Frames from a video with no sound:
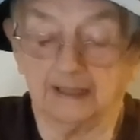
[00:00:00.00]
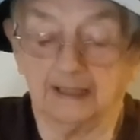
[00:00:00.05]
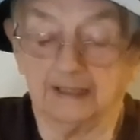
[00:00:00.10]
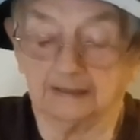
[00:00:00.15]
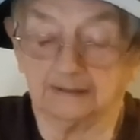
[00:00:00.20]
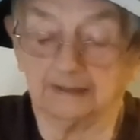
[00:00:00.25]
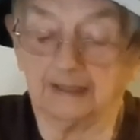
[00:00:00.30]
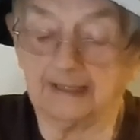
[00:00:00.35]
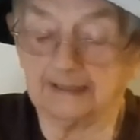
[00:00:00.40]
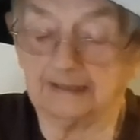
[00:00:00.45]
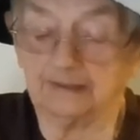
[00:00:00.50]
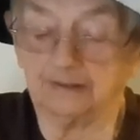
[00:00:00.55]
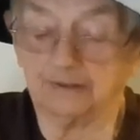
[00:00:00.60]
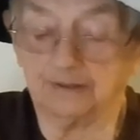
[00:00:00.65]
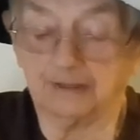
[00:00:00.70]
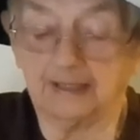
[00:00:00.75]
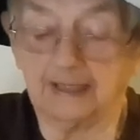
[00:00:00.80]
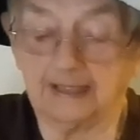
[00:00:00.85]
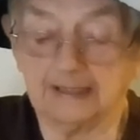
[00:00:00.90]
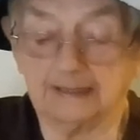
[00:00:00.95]
Later,
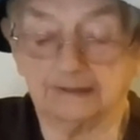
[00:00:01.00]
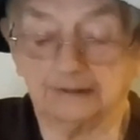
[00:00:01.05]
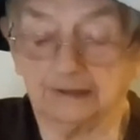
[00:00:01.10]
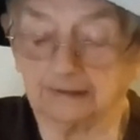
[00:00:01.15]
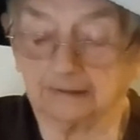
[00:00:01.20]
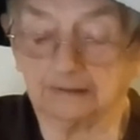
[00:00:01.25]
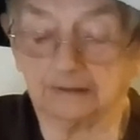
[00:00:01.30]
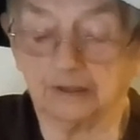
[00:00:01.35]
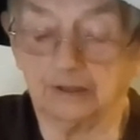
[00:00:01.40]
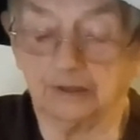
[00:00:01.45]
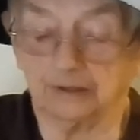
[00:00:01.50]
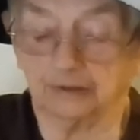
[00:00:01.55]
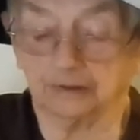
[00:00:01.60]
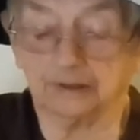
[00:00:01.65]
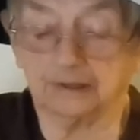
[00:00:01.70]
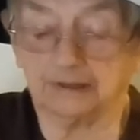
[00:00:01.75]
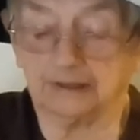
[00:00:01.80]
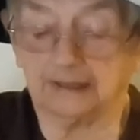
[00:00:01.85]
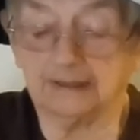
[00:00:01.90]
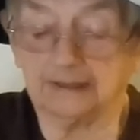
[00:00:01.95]
he
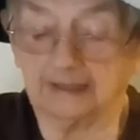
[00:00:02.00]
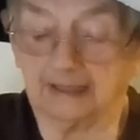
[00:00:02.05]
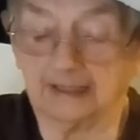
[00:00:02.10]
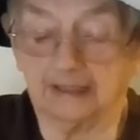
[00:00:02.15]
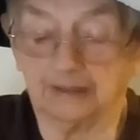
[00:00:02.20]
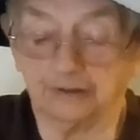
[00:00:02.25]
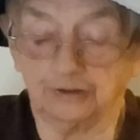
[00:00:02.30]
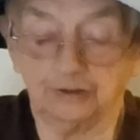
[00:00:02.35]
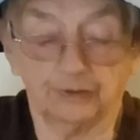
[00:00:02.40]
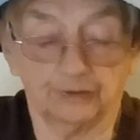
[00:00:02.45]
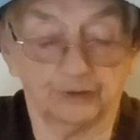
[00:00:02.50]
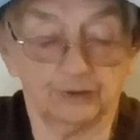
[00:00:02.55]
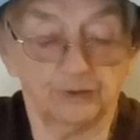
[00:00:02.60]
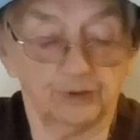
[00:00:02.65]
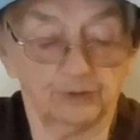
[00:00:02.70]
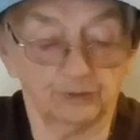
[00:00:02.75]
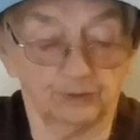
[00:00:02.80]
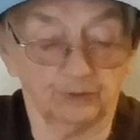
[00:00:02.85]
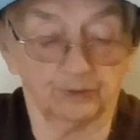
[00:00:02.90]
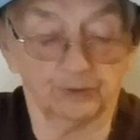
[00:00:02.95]
hooked it to the
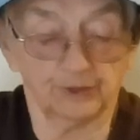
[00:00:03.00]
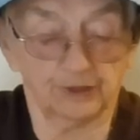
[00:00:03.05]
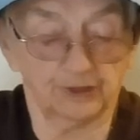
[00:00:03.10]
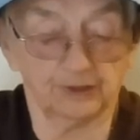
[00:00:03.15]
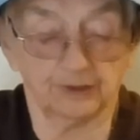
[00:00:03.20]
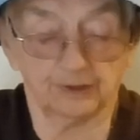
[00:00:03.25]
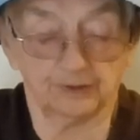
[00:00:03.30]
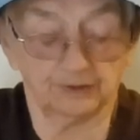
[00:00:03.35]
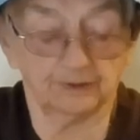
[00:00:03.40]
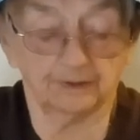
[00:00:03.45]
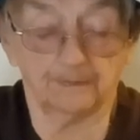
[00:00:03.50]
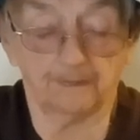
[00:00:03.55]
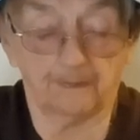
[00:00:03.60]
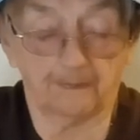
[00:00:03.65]
sewer system.